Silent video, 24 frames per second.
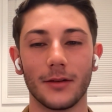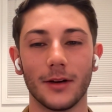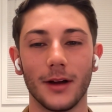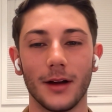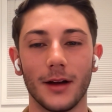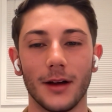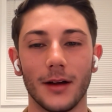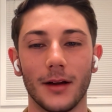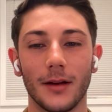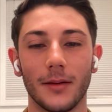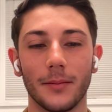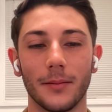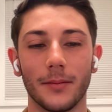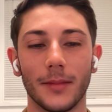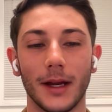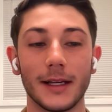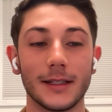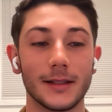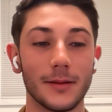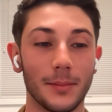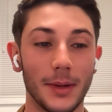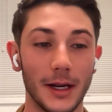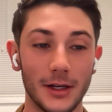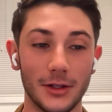
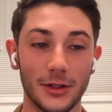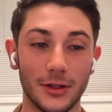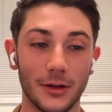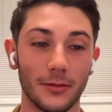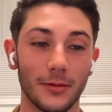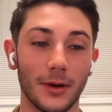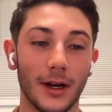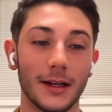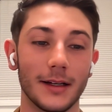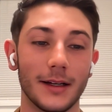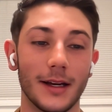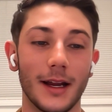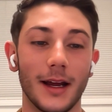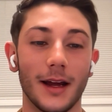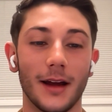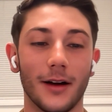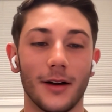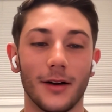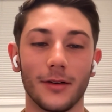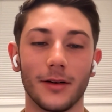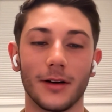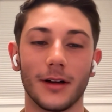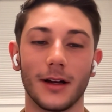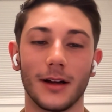as a patient right
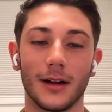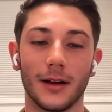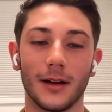now